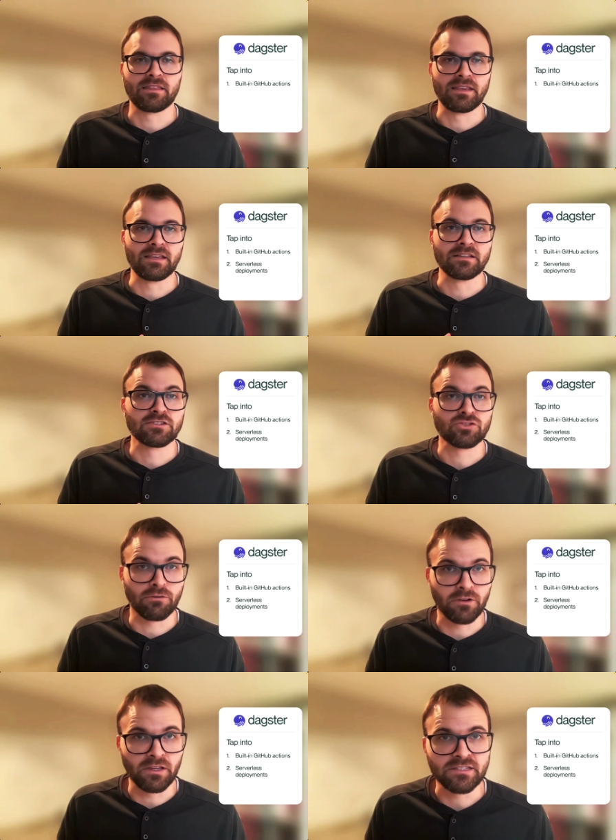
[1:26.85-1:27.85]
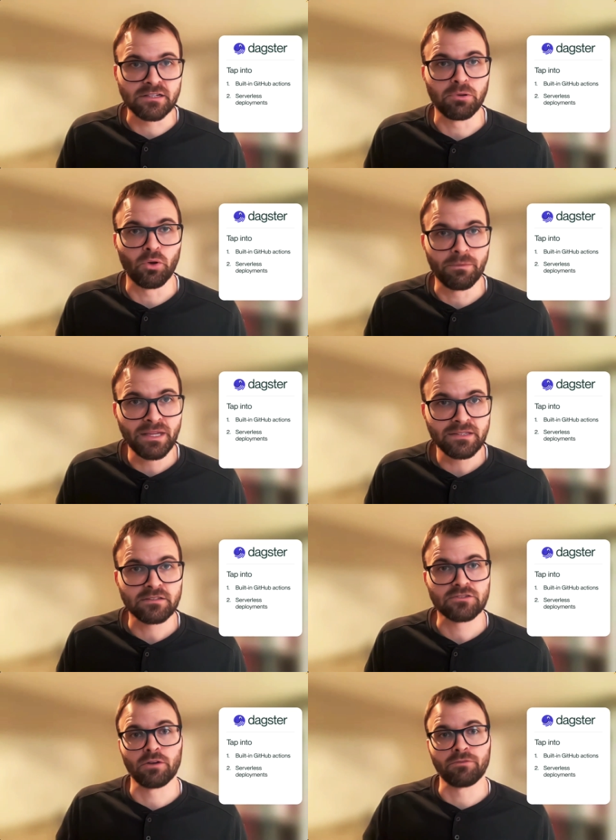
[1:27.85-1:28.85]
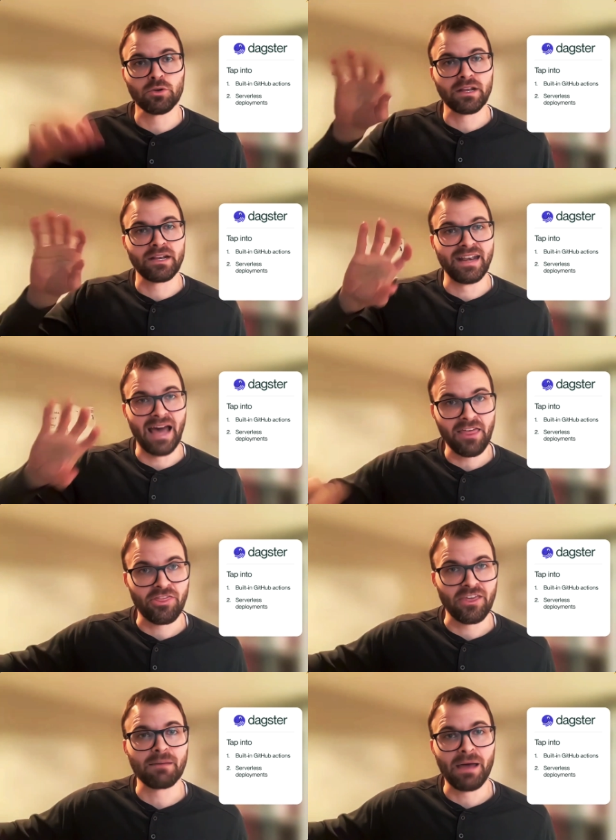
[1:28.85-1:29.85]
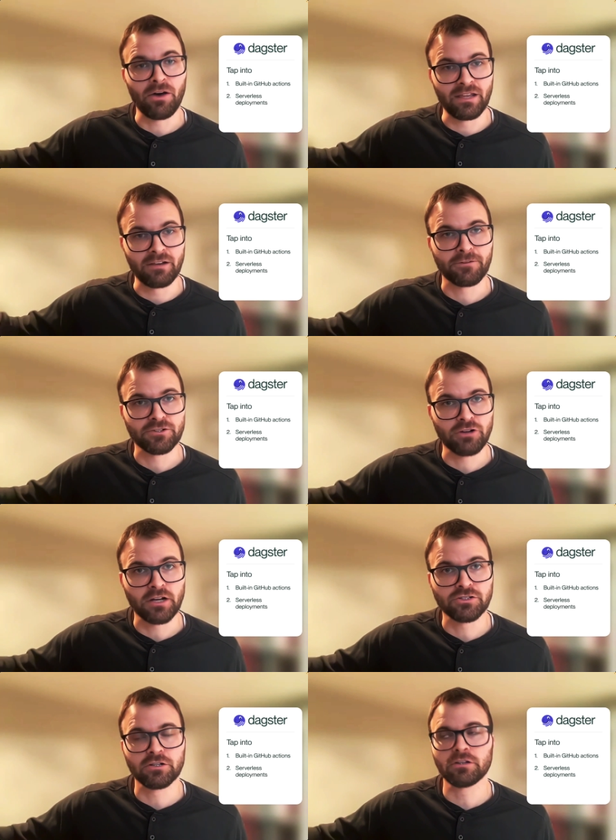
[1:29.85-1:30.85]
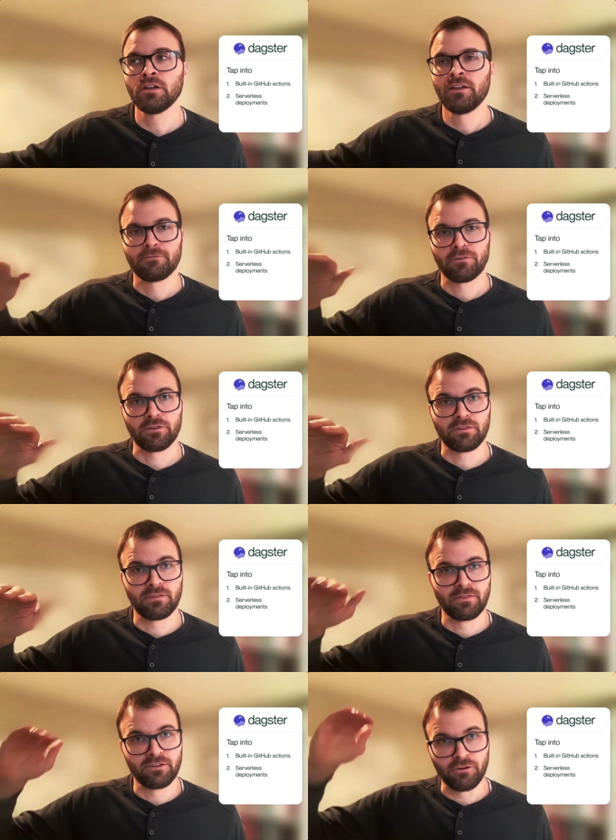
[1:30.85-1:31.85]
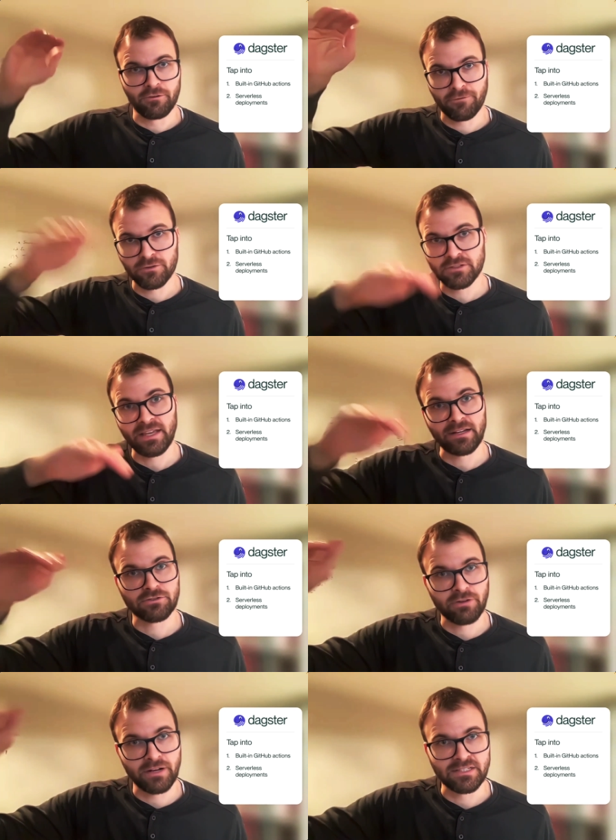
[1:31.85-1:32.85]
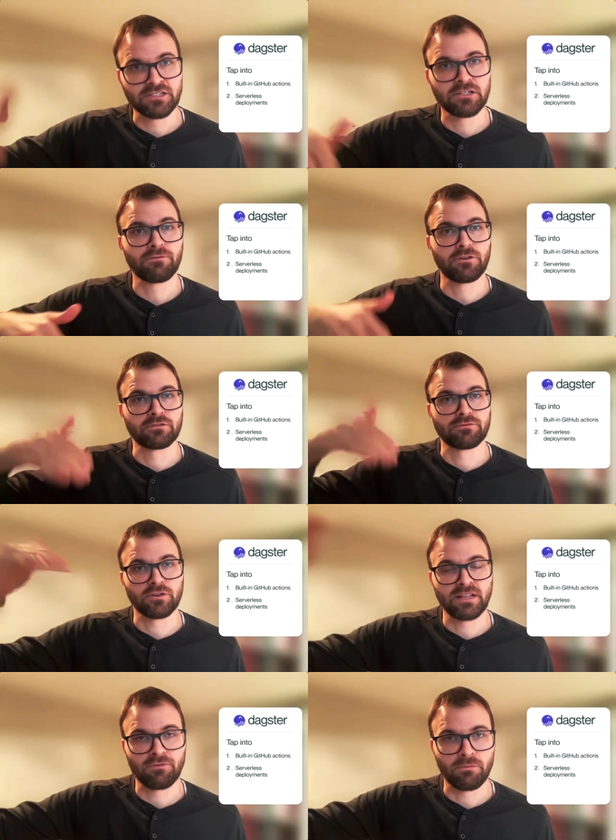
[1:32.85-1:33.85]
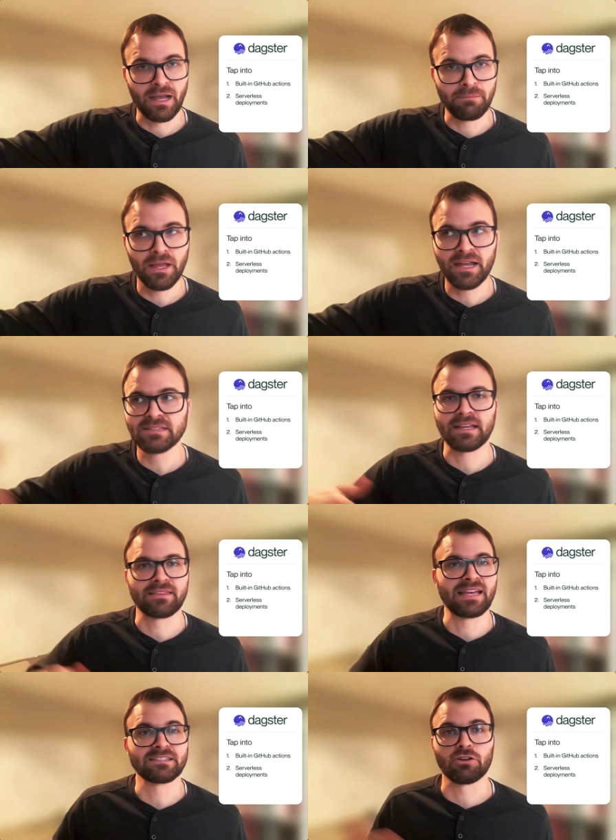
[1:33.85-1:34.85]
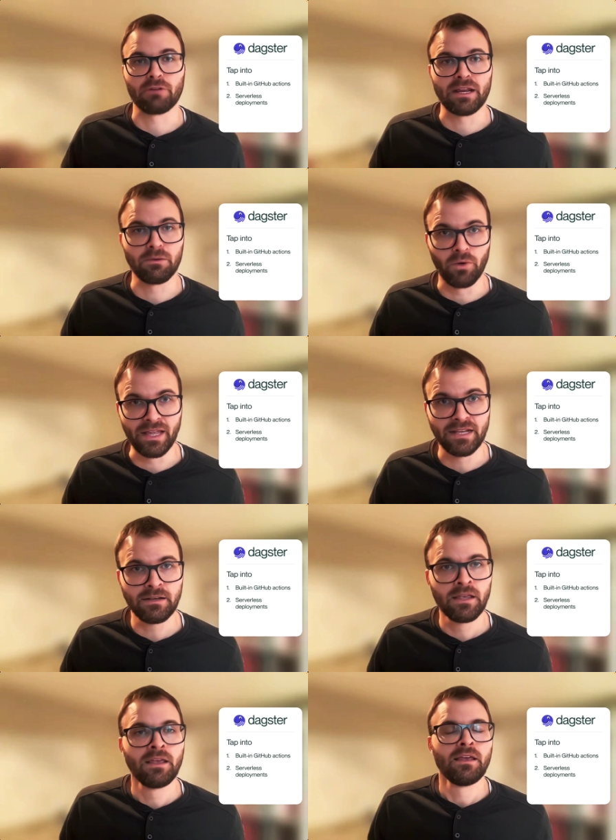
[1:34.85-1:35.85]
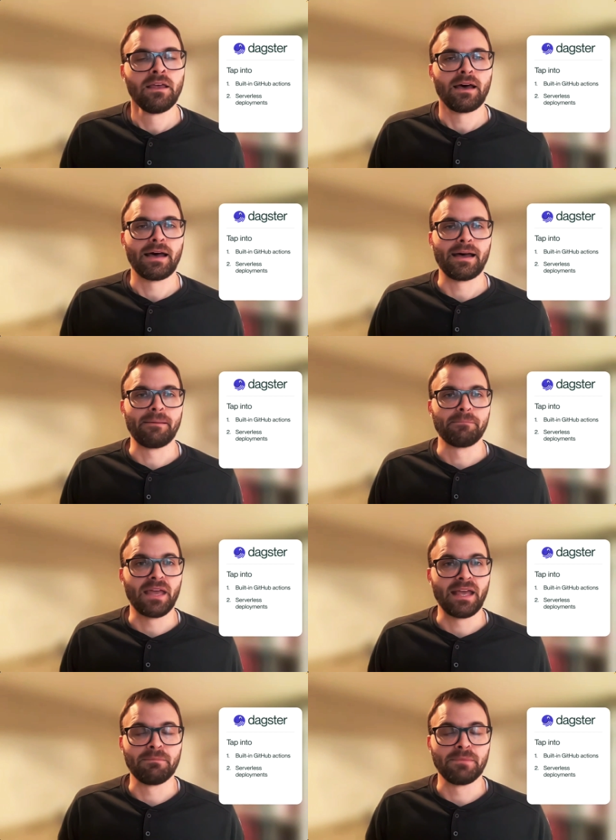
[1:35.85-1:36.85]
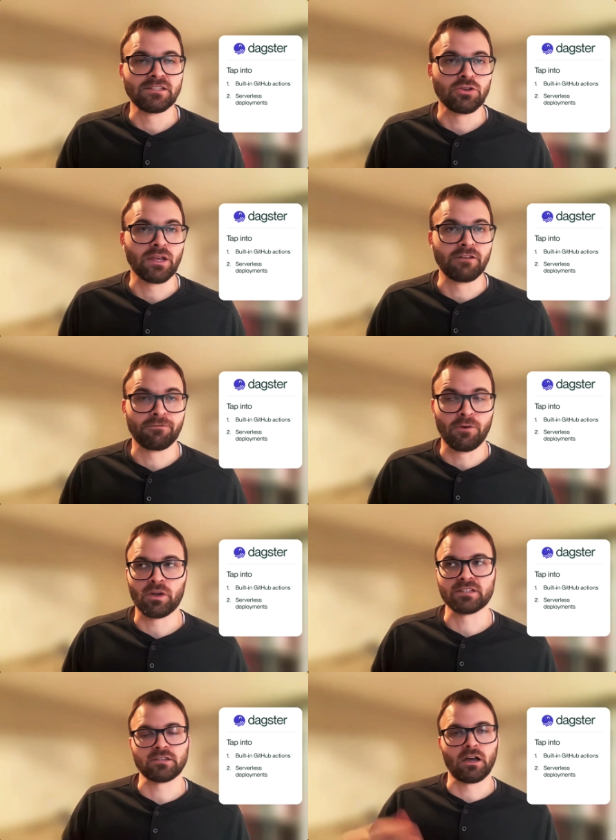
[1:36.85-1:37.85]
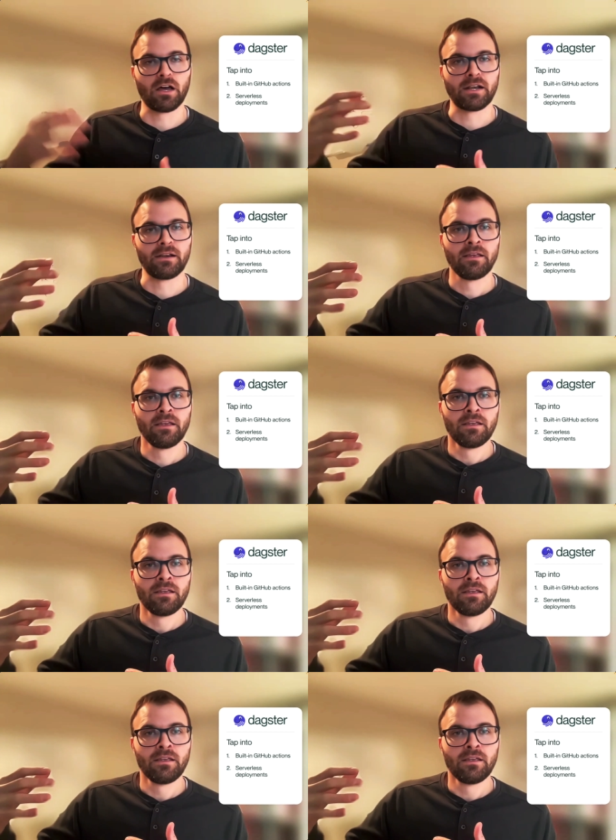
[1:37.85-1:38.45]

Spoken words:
the serverless deployments. So if you can not think about infrastructure for your first transition, for your first several pipelines, that's a great win. And it means you can focus on